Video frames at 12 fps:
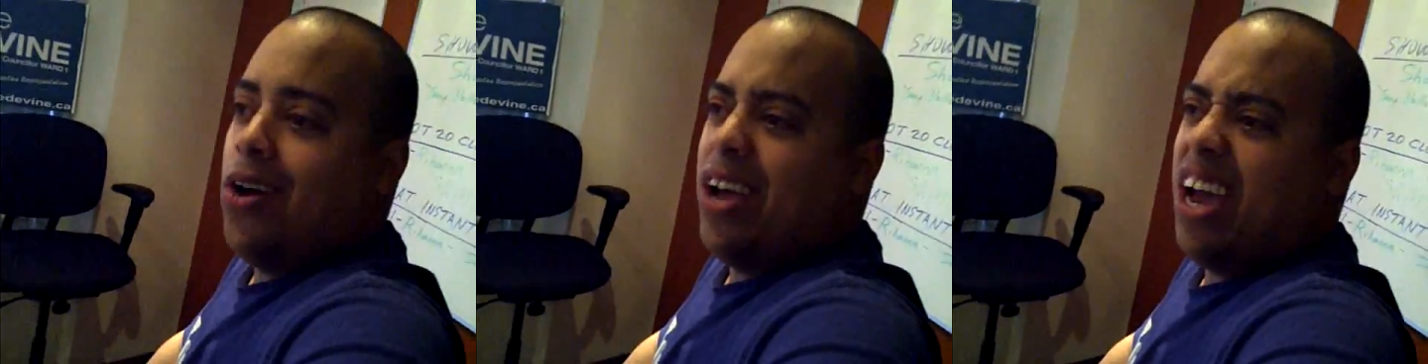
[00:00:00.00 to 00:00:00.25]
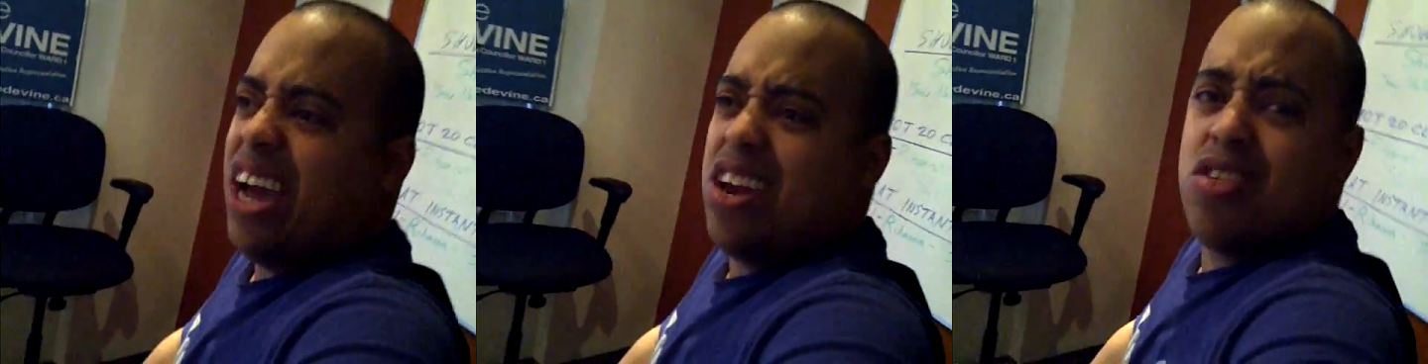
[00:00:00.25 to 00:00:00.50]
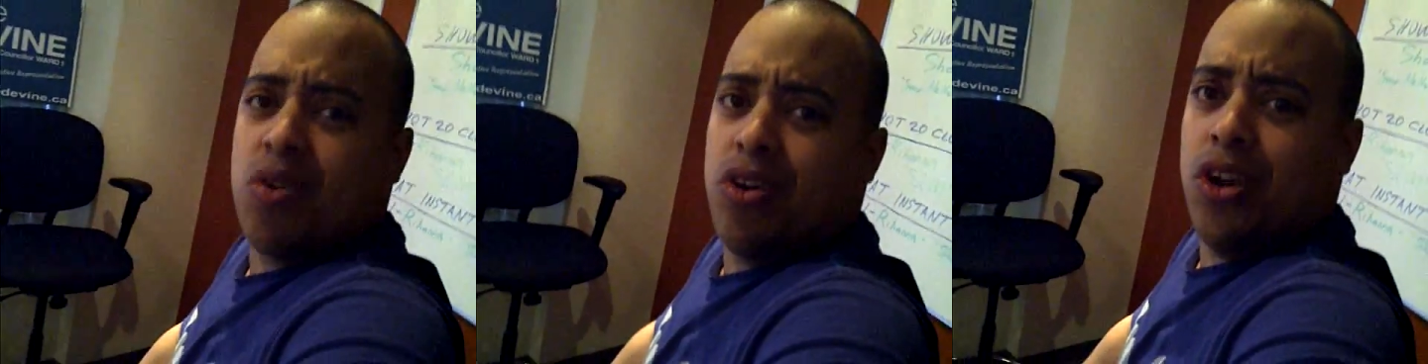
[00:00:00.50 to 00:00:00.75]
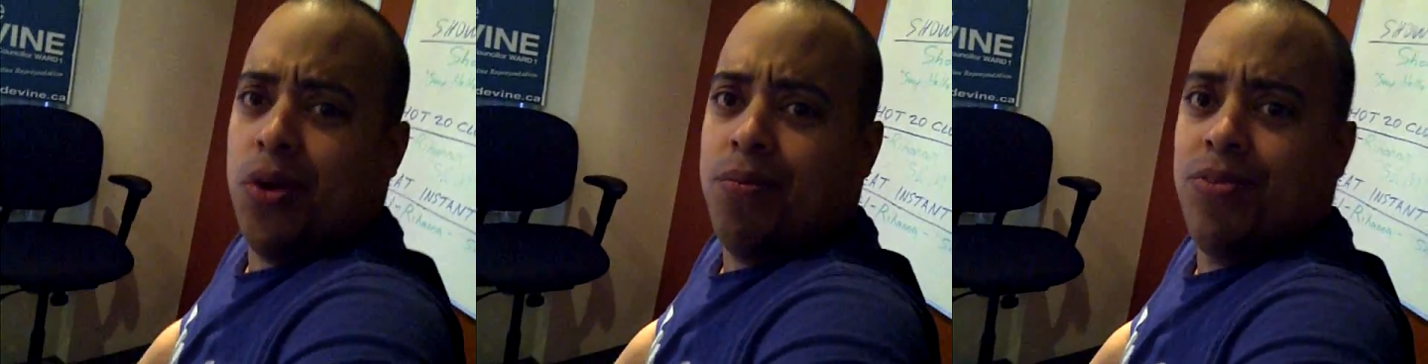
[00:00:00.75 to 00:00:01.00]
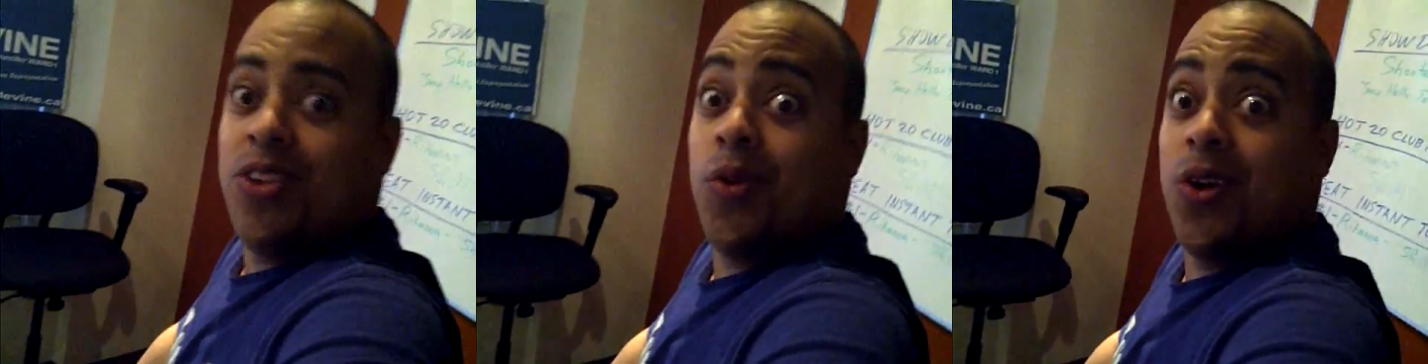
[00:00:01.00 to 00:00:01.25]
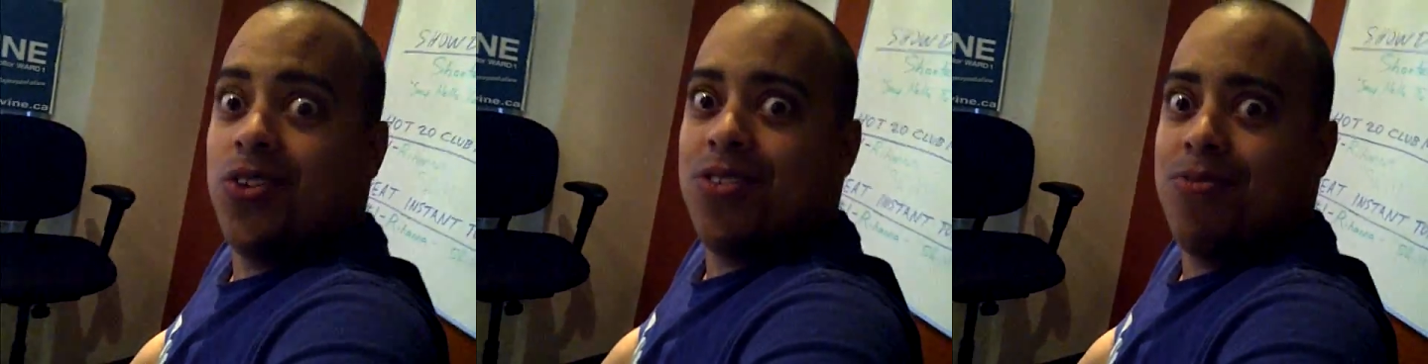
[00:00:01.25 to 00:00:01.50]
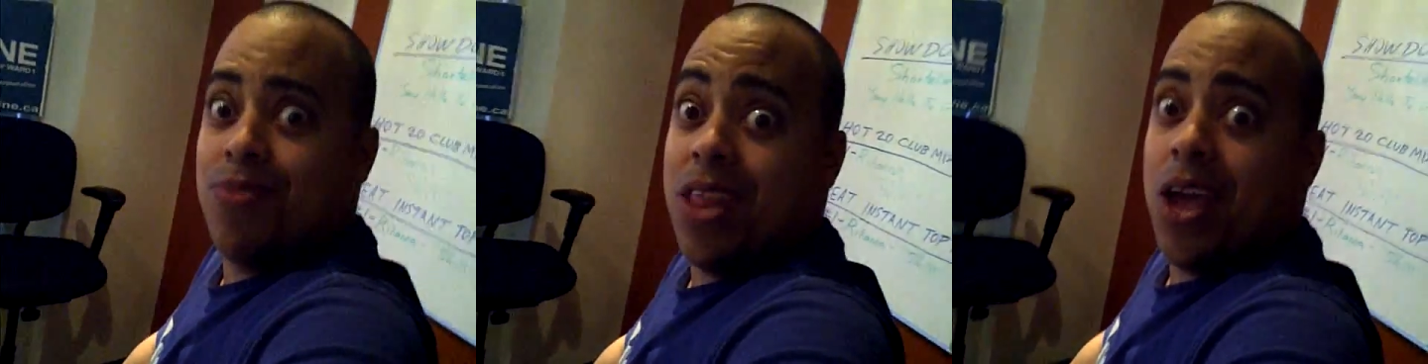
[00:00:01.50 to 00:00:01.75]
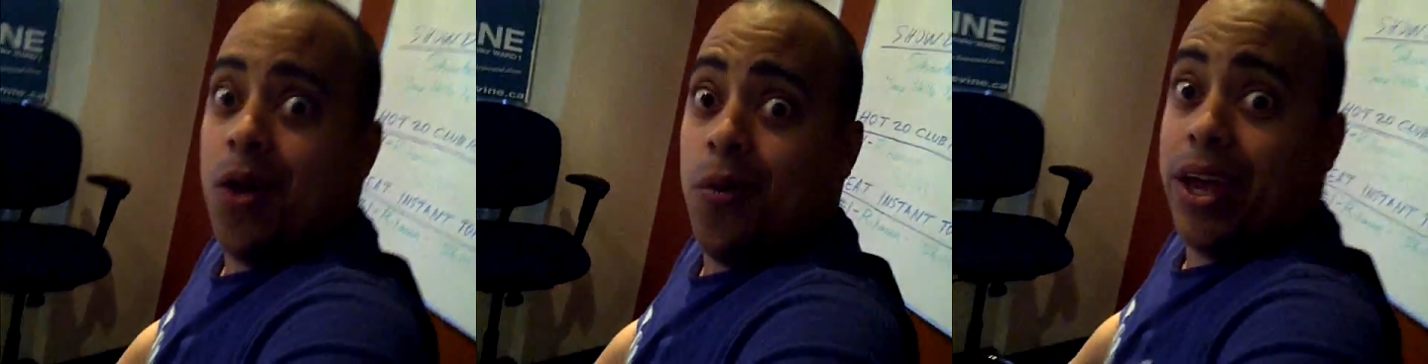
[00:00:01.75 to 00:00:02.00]
oh yeah, I got a show to do. Two words.
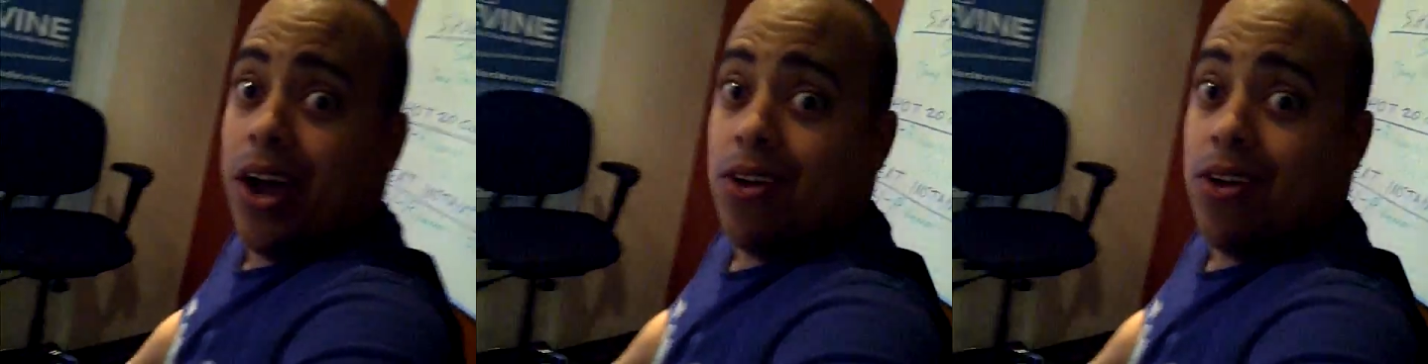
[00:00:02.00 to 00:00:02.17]
We